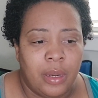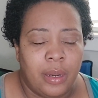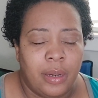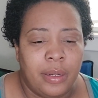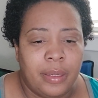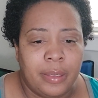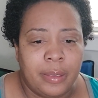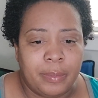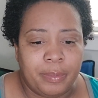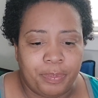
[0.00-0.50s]

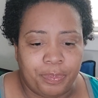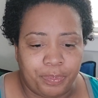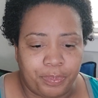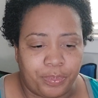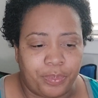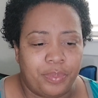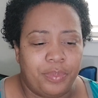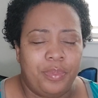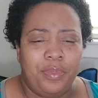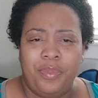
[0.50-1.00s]

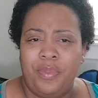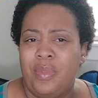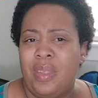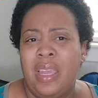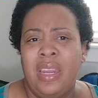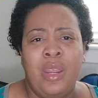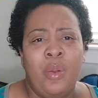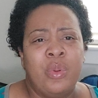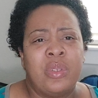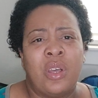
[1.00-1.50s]

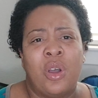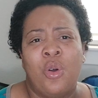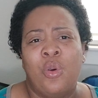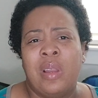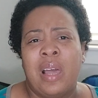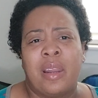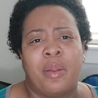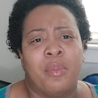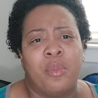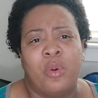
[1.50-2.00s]
And there was a whole
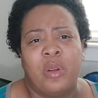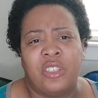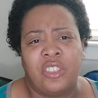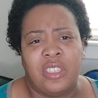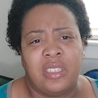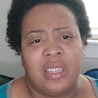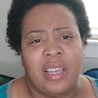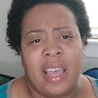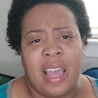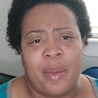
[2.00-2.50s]
lot of more
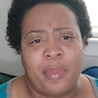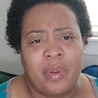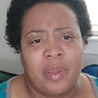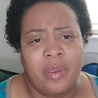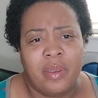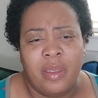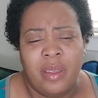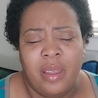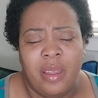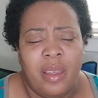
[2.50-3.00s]
shit that
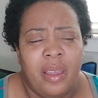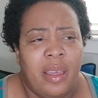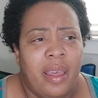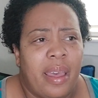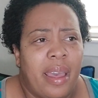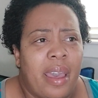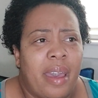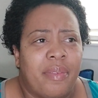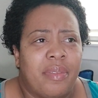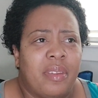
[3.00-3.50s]
happened
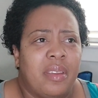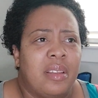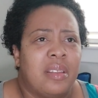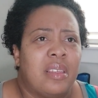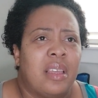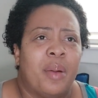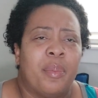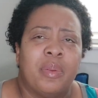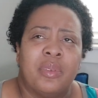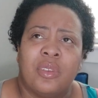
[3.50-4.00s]
after
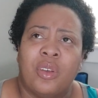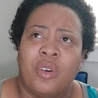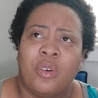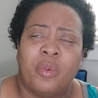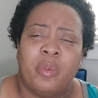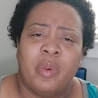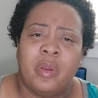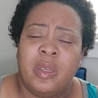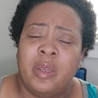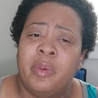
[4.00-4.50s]
this episode.